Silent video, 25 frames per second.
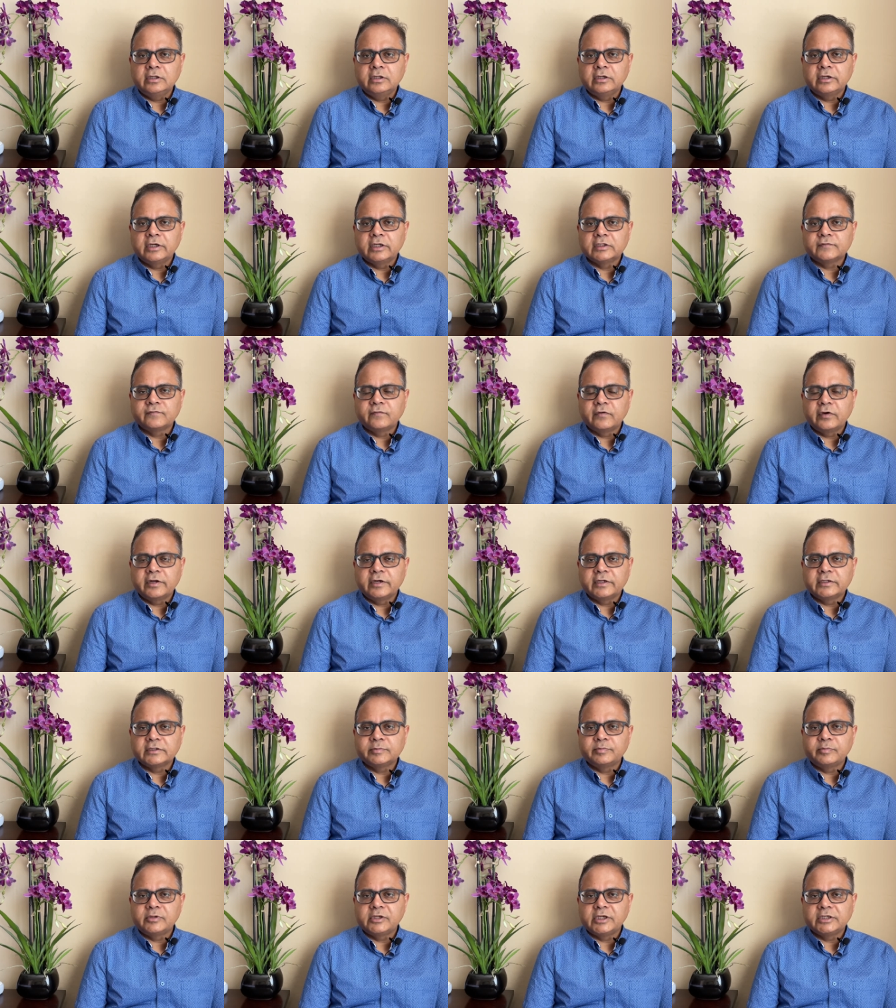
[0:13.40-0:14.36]
as far
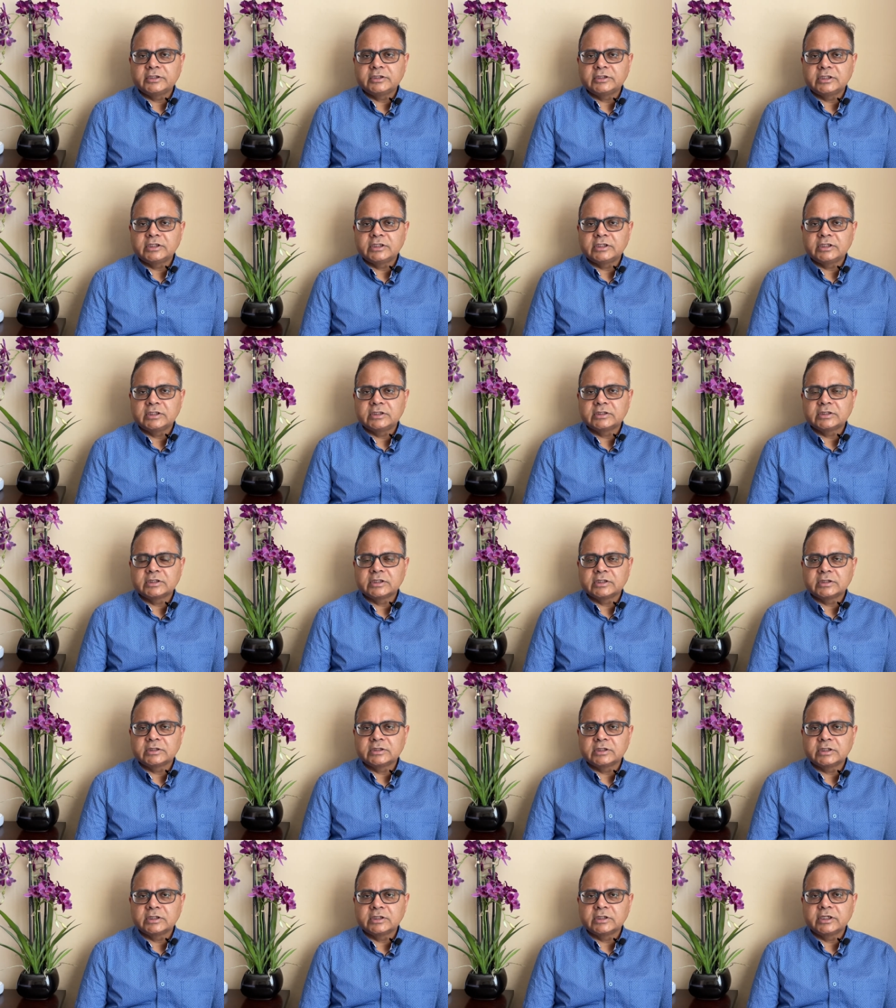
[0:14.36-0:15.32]
as PhD is
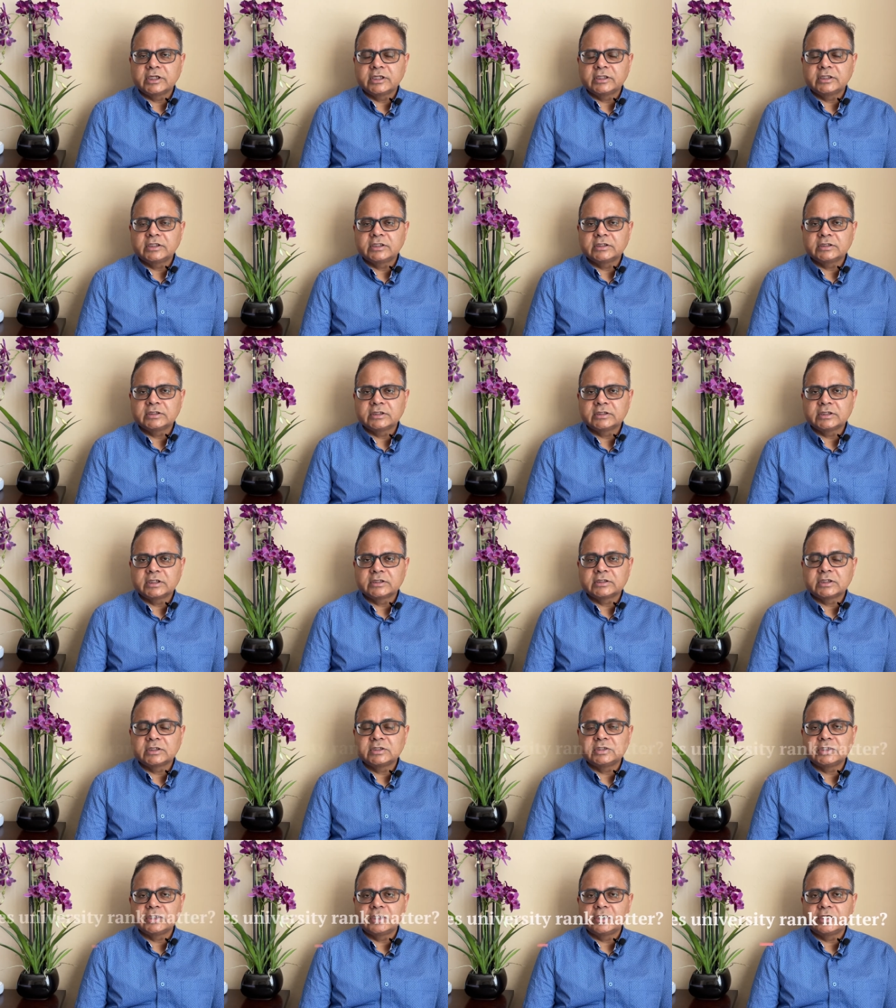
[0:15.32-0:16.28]
concerned? And this is
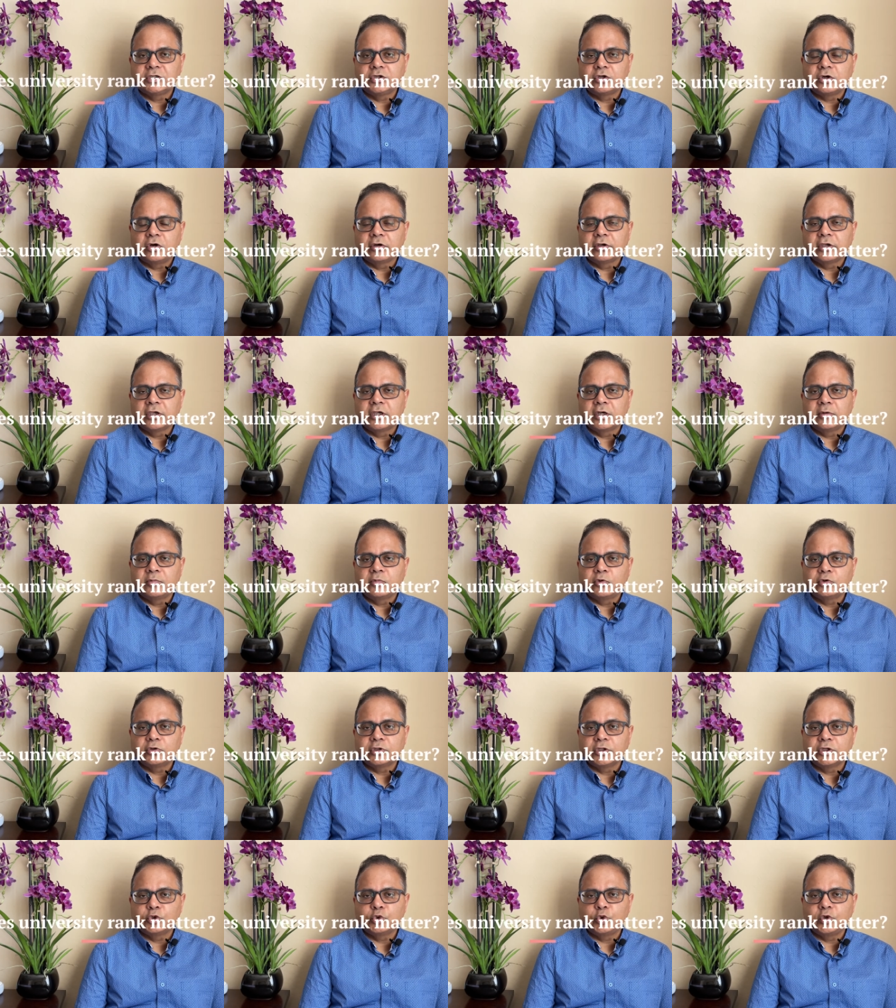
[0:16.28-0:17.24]
essentially talking
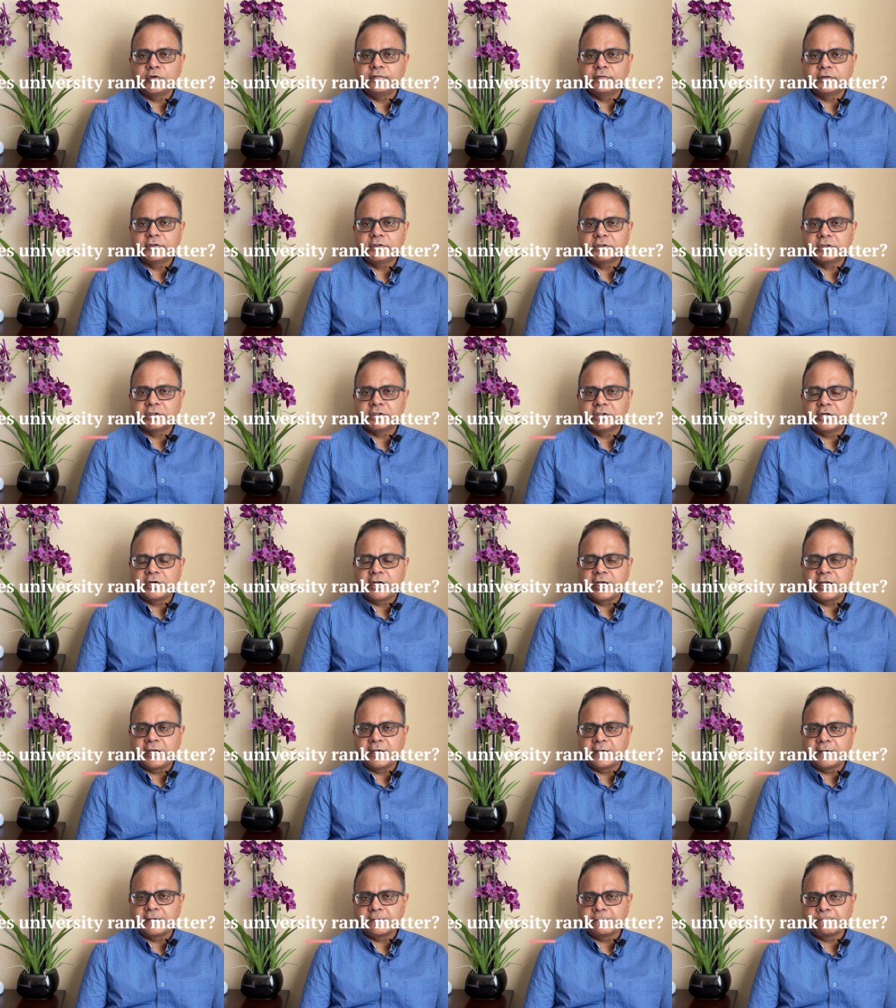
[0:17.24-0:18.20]
about the university
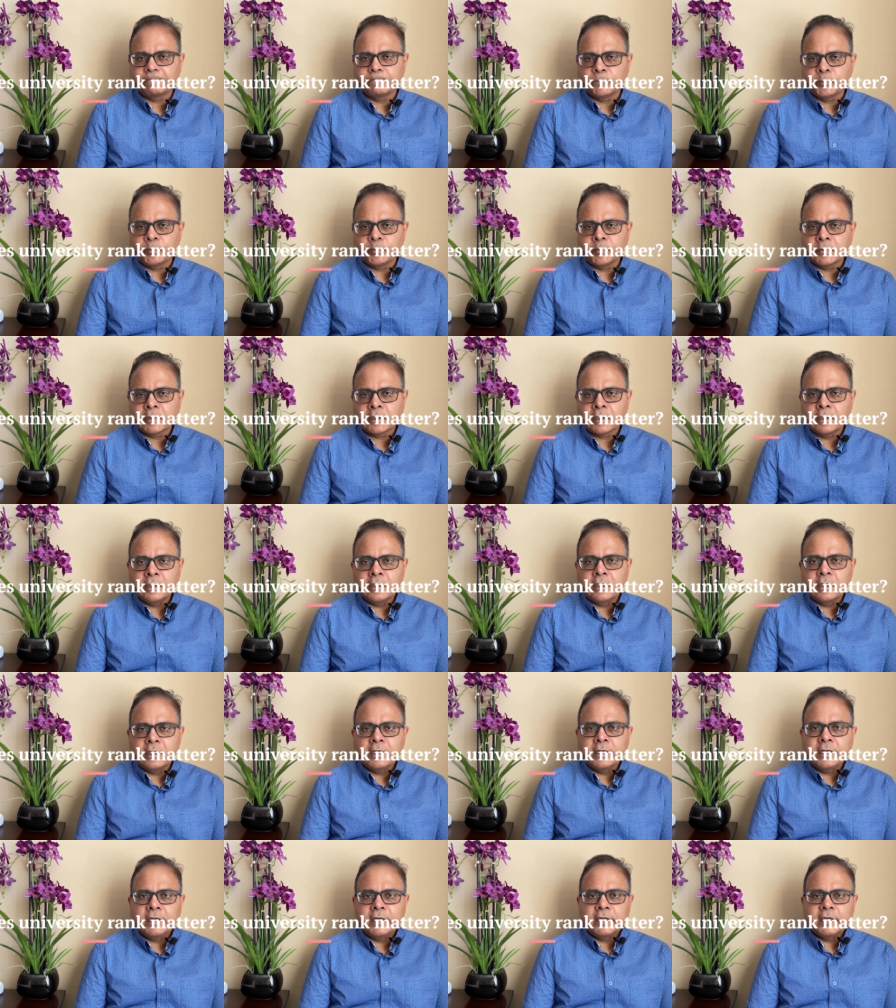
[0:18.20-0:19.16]
rank.
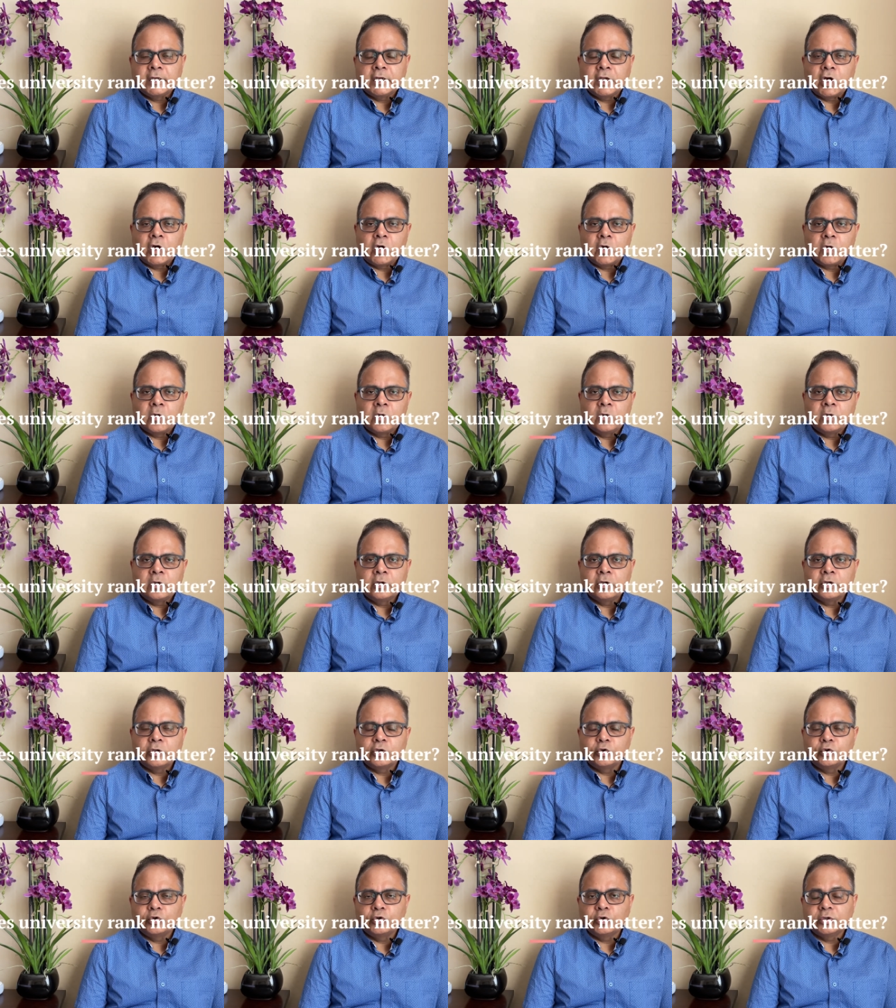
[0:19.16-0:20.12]
Now,
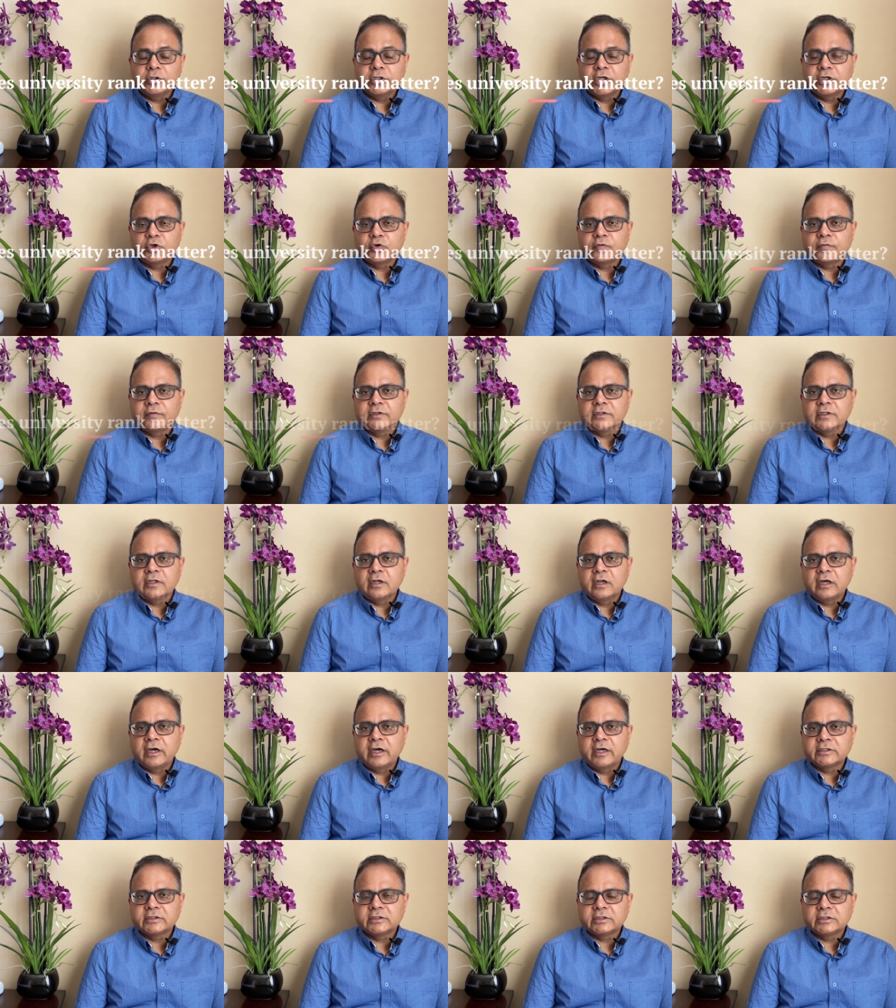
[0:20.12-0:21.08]
you know that over the
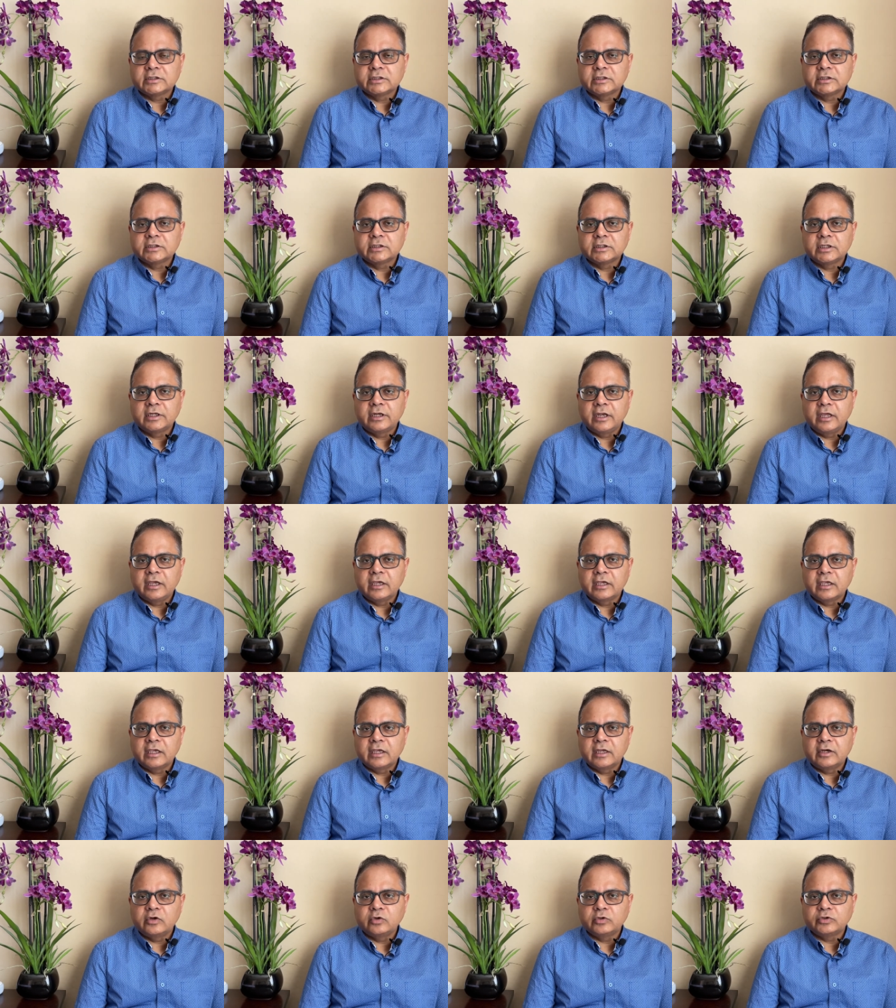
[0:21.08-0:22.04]
last
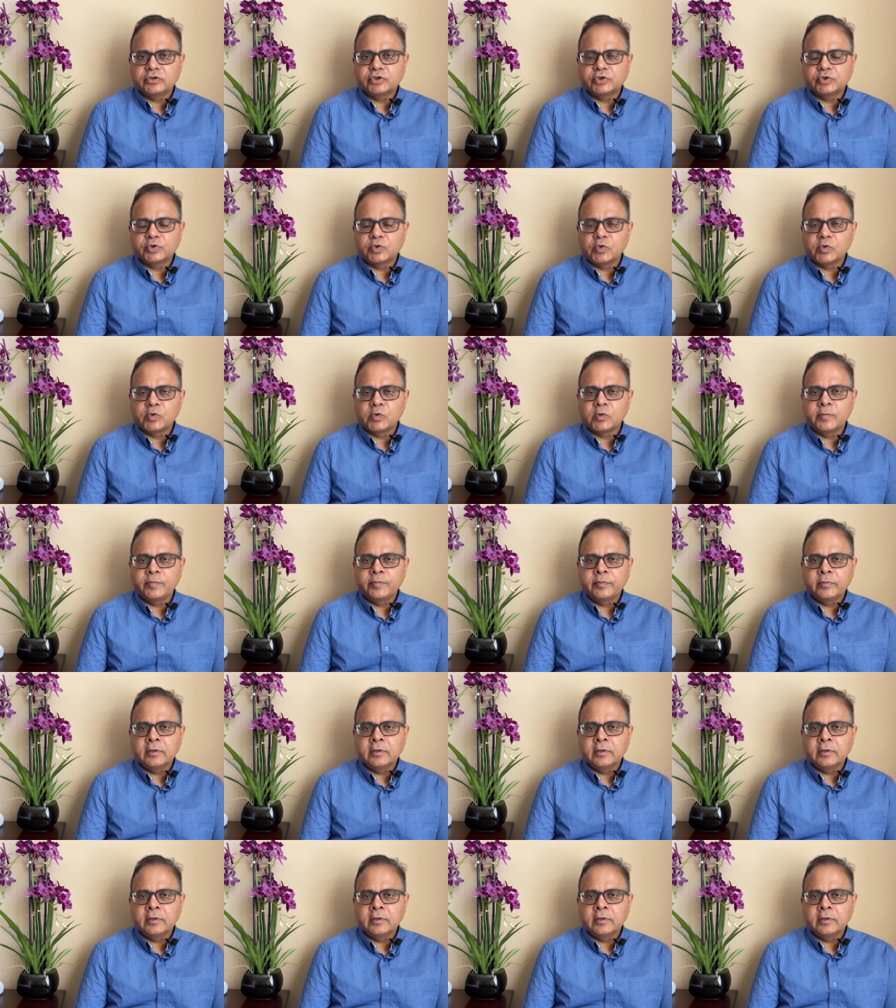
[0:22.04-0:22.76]
decade or so,